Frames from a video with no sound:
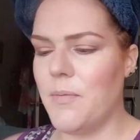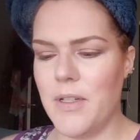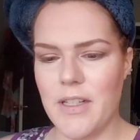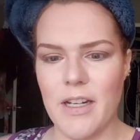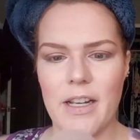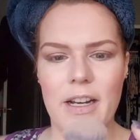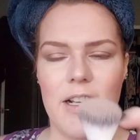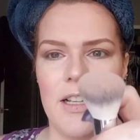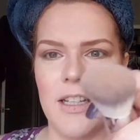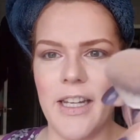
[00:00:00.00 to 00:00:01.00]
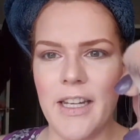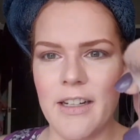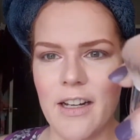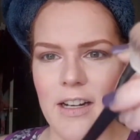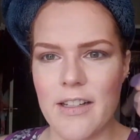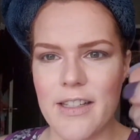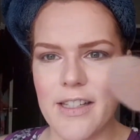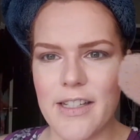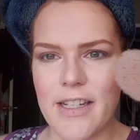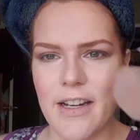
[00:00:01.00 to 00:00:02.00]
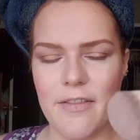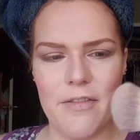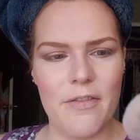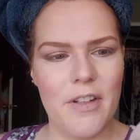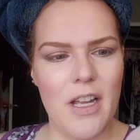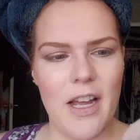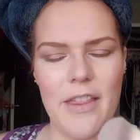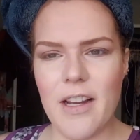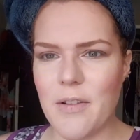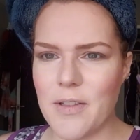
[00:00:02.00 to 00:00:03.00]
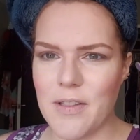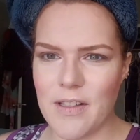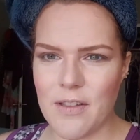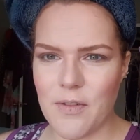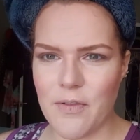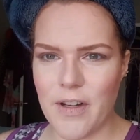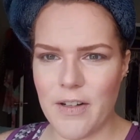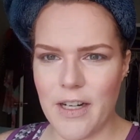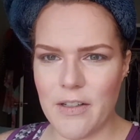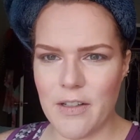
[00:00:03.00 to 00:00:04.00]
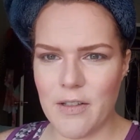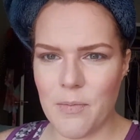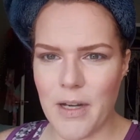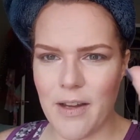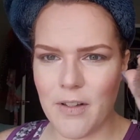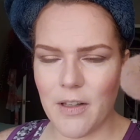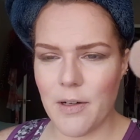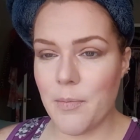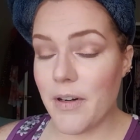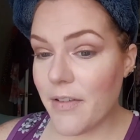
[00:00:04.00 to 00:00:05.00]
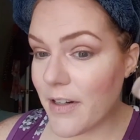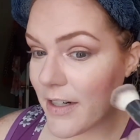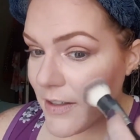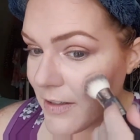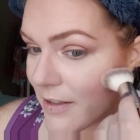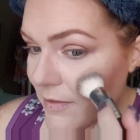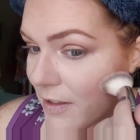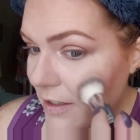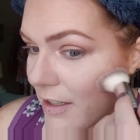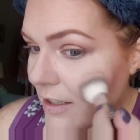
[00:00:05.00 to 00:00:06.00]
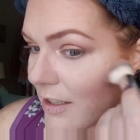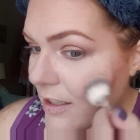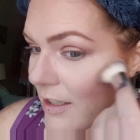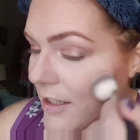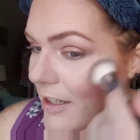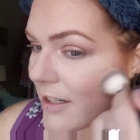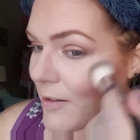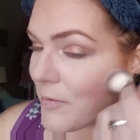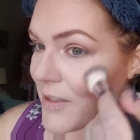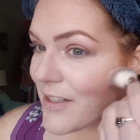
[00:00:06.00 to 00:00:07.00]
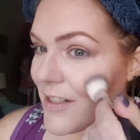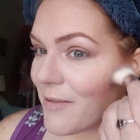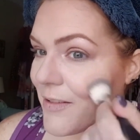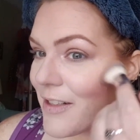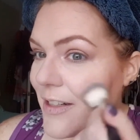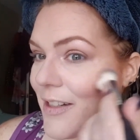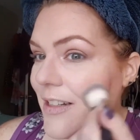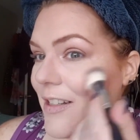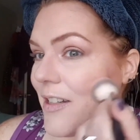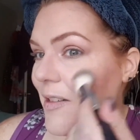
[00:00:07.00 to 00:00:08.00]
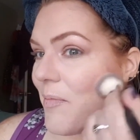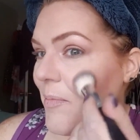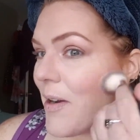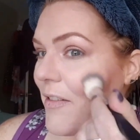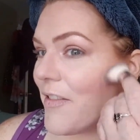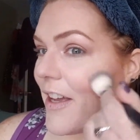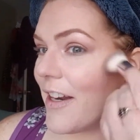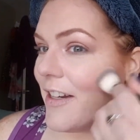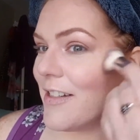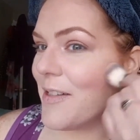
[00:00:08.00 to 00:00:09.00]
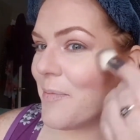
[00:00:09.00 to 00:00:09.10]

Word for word: So I'm just gonna get a clean, kind of stiff, I think I was using this for foundation, so it might have a little bit of foundation left on it. And I'm just gonna really buff that